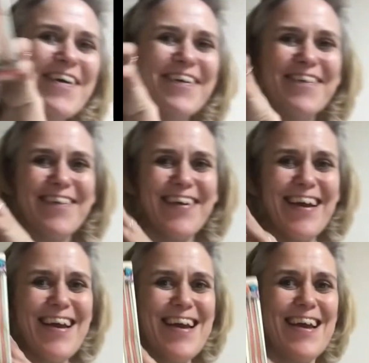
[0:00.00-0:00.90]

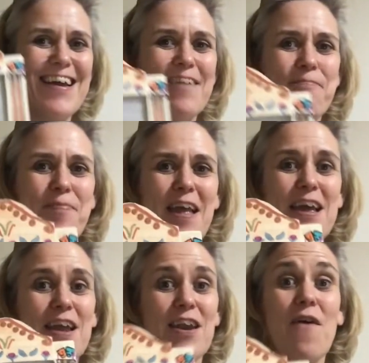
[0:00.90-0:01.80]
Okay,
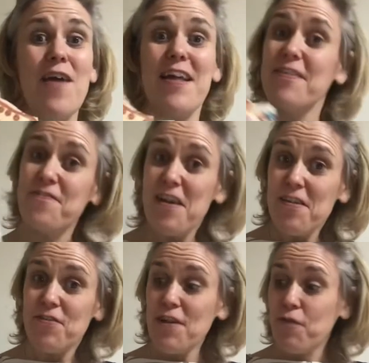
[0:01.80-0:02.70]
now it's very
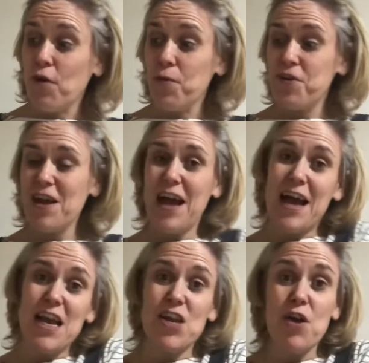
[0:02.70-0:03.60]
straightforward
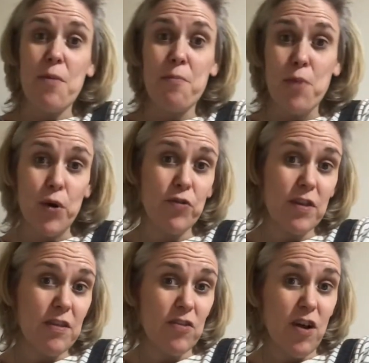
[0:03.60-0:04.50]
and most of the
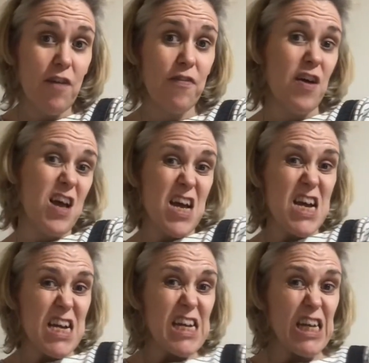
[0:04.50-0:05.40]
stuff
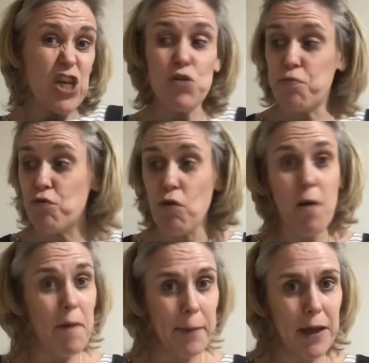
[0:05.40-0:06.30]
you
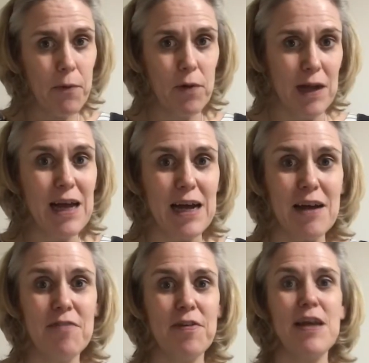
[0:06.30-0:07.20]
probably will
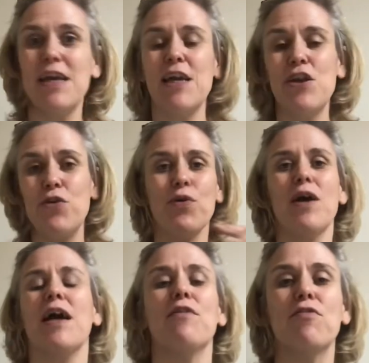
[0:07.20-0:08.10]
have in your
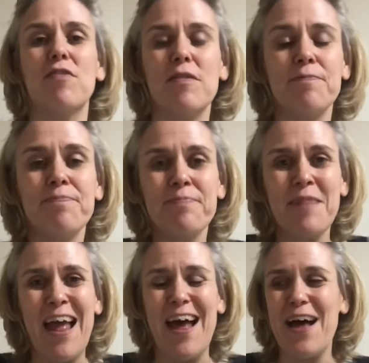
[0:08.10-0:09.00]
house.
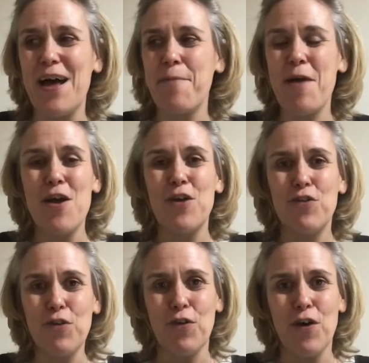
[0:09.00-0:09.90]

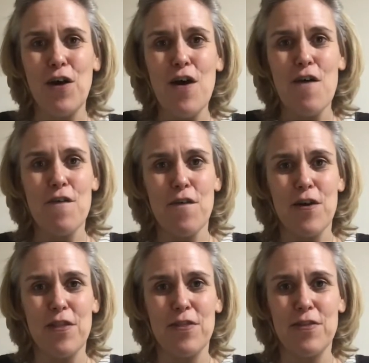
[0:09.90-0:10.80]
So
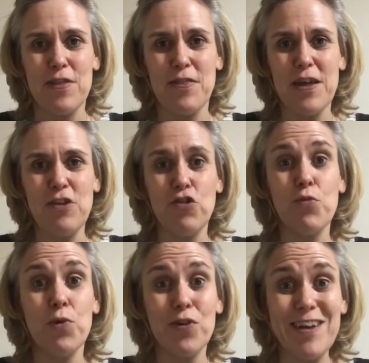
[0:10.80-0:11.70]
the things you
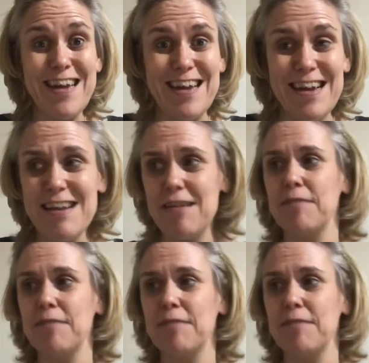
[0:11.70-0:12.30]
will need